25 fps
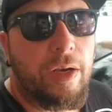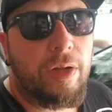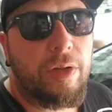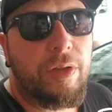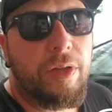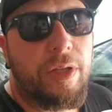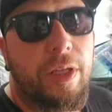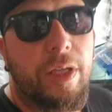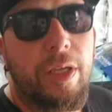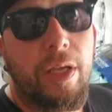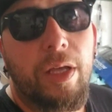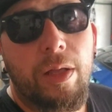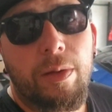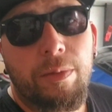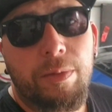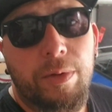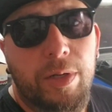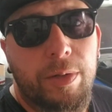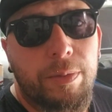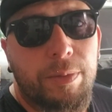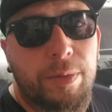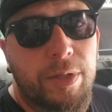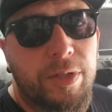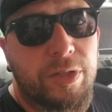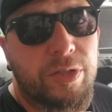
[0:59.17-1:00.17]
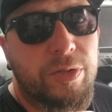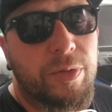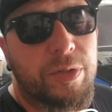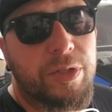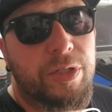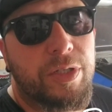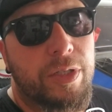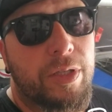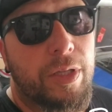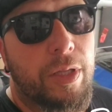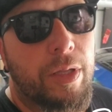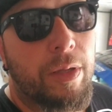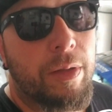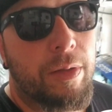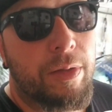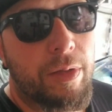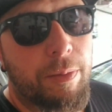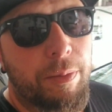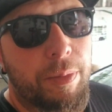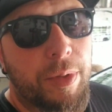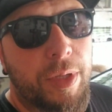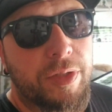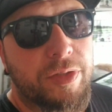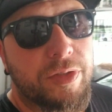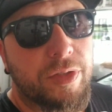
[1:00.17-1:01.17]
on the EL, I'm going to be switching the, the
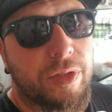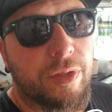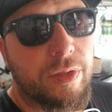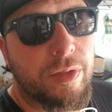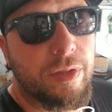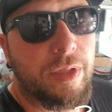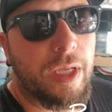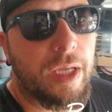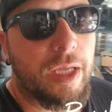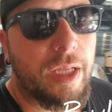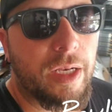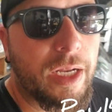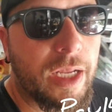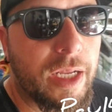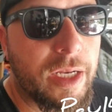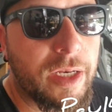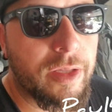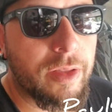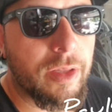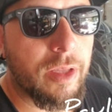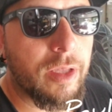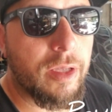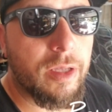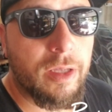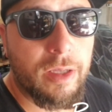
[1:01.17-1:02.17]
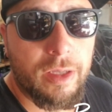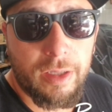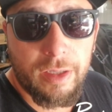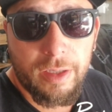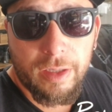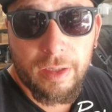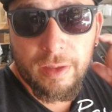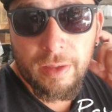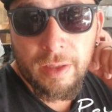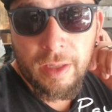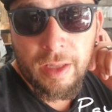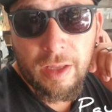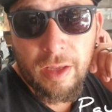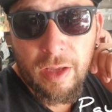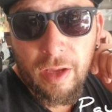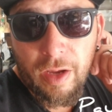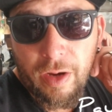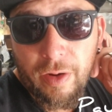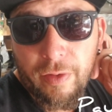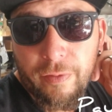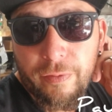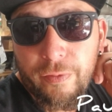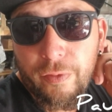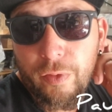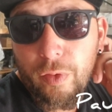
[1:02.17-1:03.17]
bezel and adding the
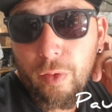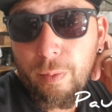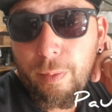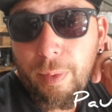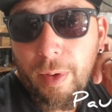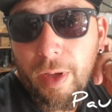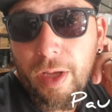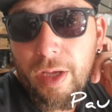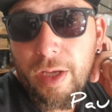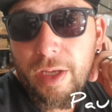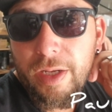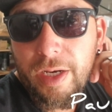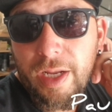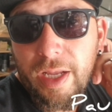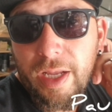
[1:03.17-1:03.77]
air fuel pod